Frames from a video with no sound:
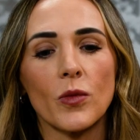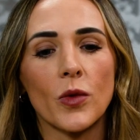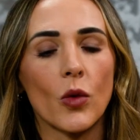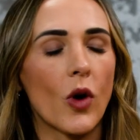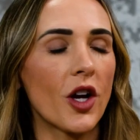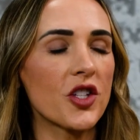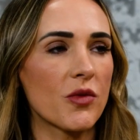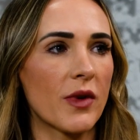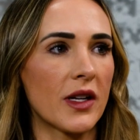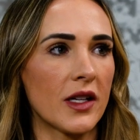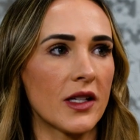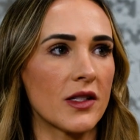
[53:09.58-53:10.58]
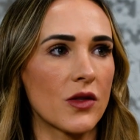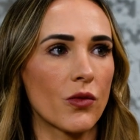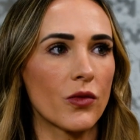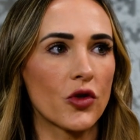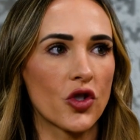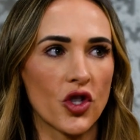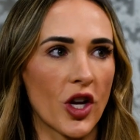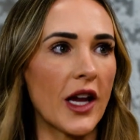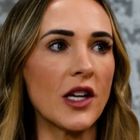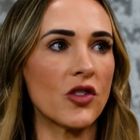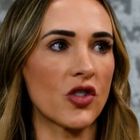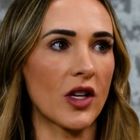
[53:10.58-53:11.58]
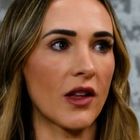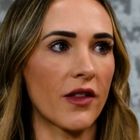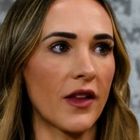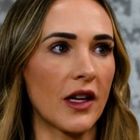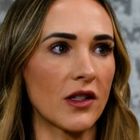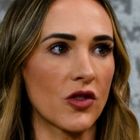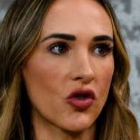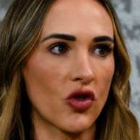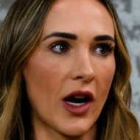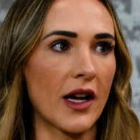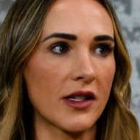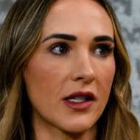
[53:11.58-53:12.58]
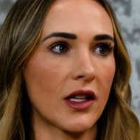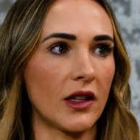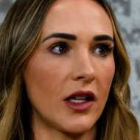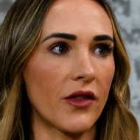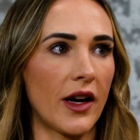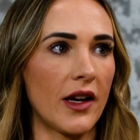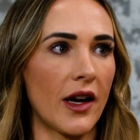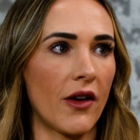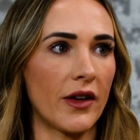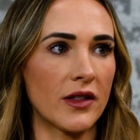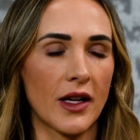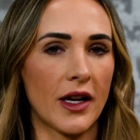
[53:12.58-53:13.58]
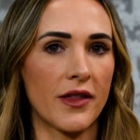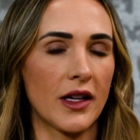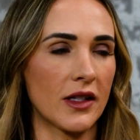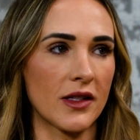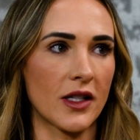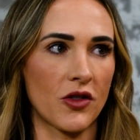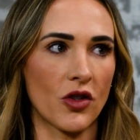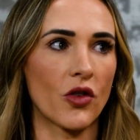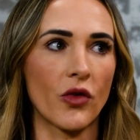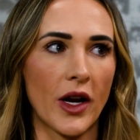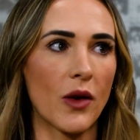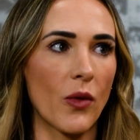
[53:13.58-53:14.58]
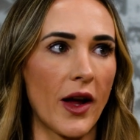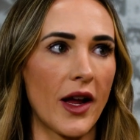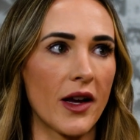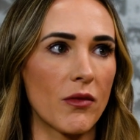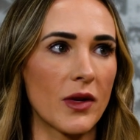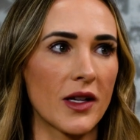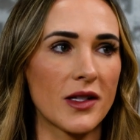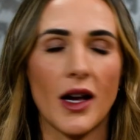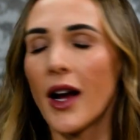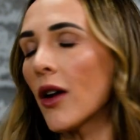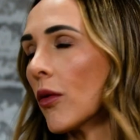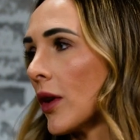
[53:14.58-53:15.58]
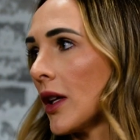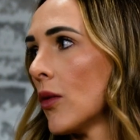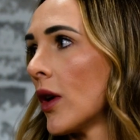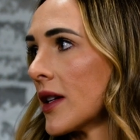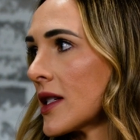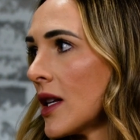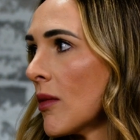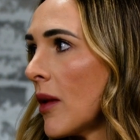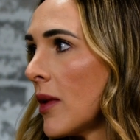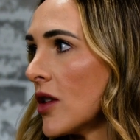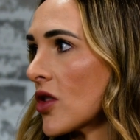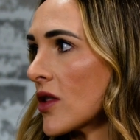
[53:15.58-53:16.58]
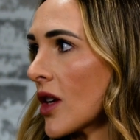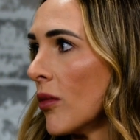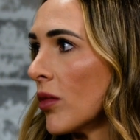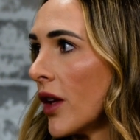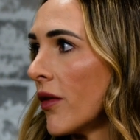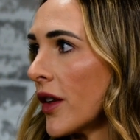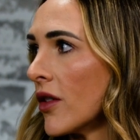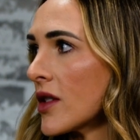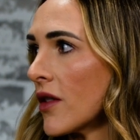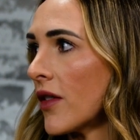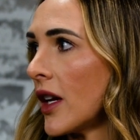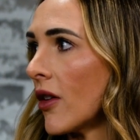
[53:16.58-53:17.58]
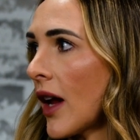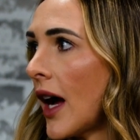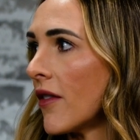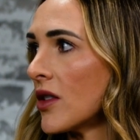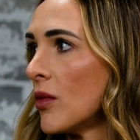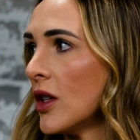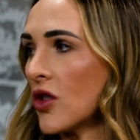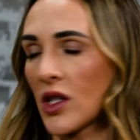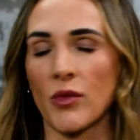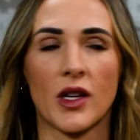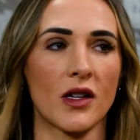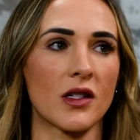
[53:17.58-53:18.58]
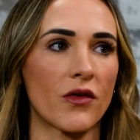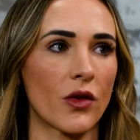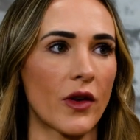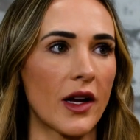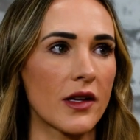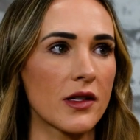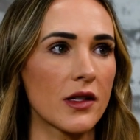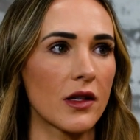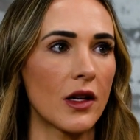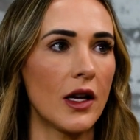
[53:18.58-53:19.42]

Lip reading: the Watchman is changing things drastically right now, and I think in such a great way, because I don't really want to see my patients on blood thinners if they don't have to be, just because of the risk.